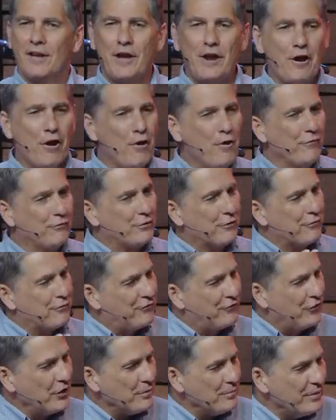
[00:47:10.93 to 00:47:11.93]
You know, if the
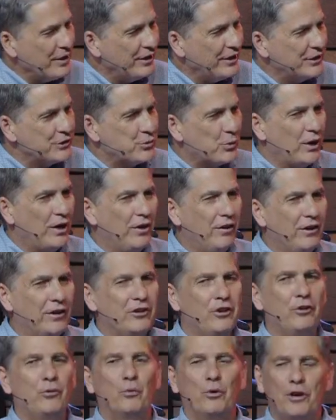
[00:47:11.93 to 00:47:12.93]
footman is
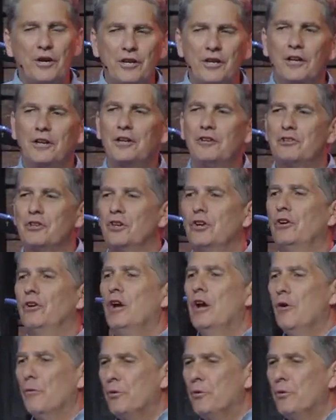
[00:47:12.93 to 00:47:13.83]
wearying you, what are you going to do